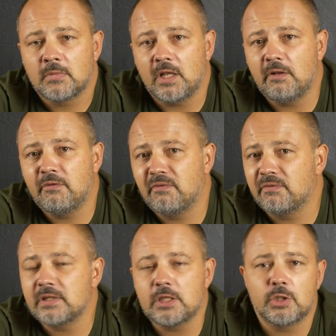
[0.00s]

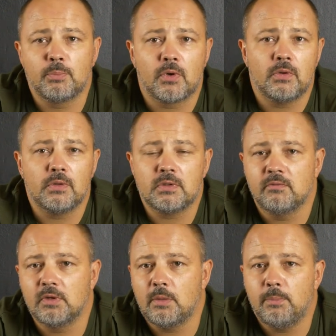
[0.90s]
if such a product
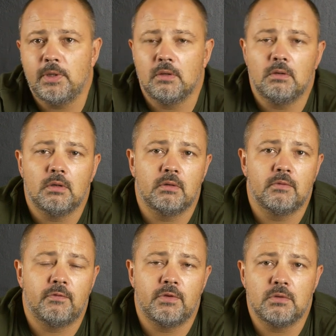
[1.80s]
will appear in
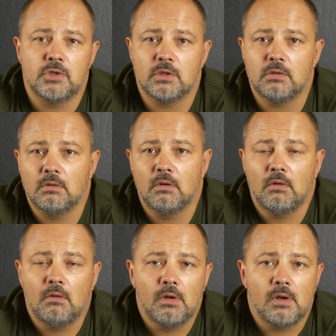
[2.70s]
the future,
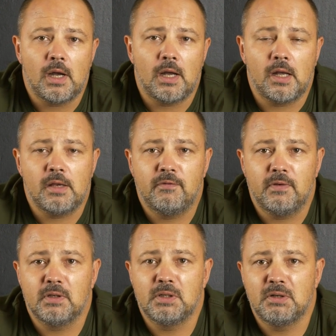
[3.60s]
I
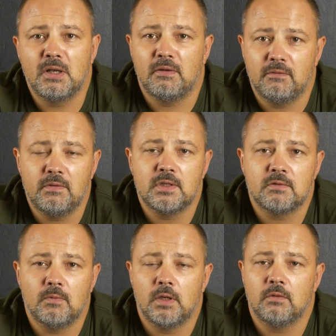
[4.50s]
think
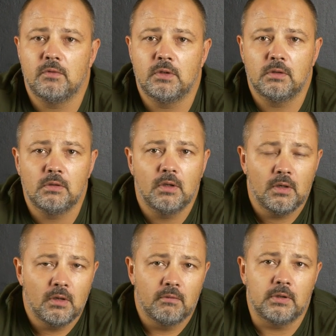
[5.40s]
this one will
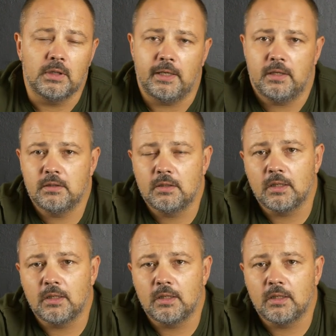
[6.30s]
end